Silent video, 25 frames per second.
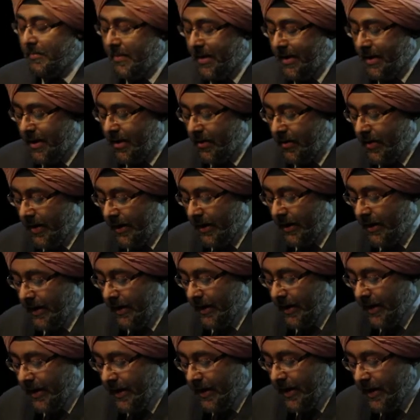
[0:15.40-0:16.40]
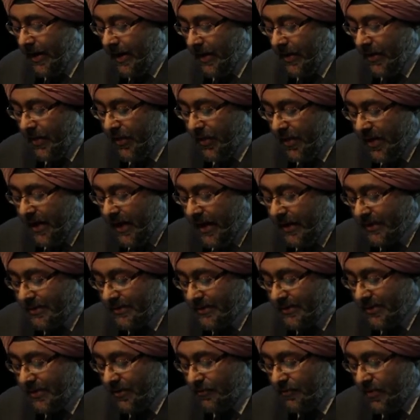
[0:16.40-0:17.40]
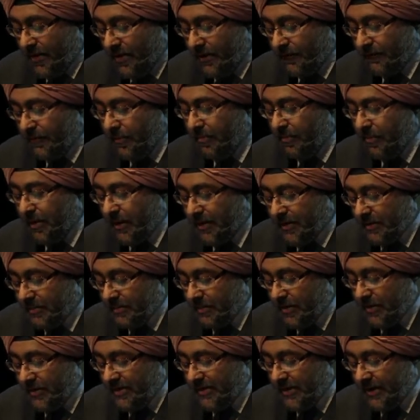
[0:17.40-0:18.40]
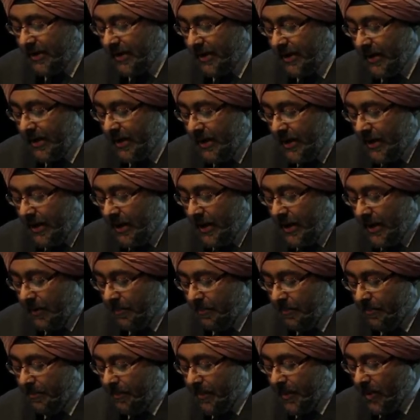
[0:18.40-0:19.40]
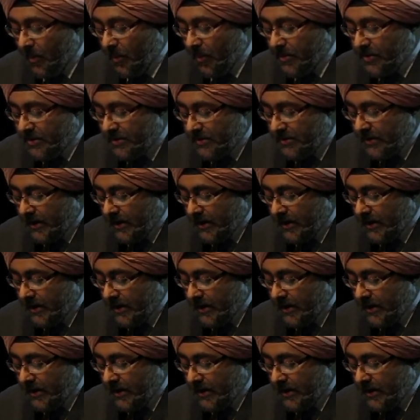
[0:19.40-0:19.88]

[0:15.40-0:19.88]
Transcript: in hearing the next reading from Blood and Beauty, which is